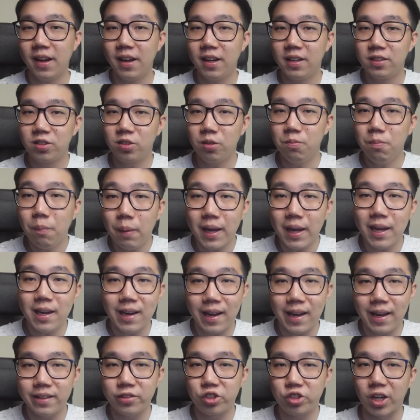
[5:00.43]
So
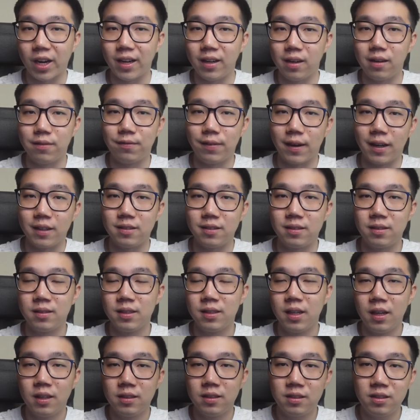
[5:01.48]
mainland China funds
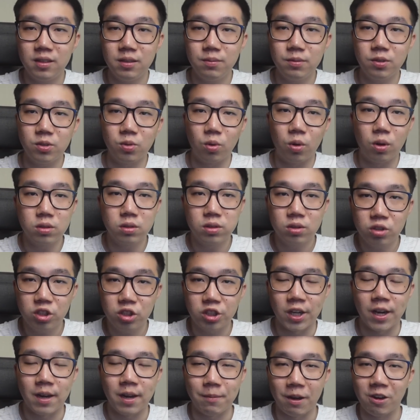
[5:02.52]
seems to also
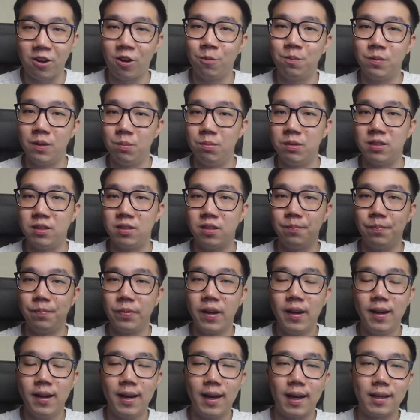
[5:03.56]
share my optimism,
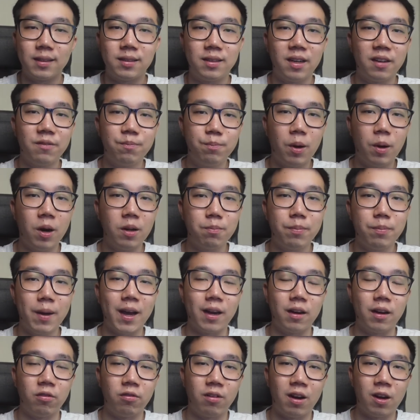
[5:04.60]
as they've bought
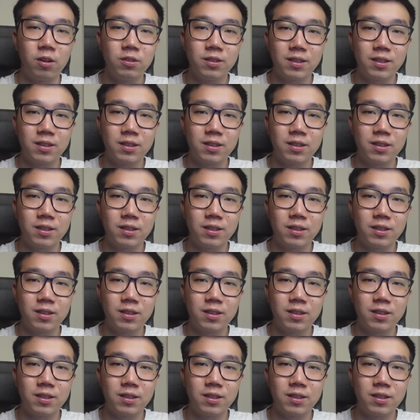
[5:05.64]
back around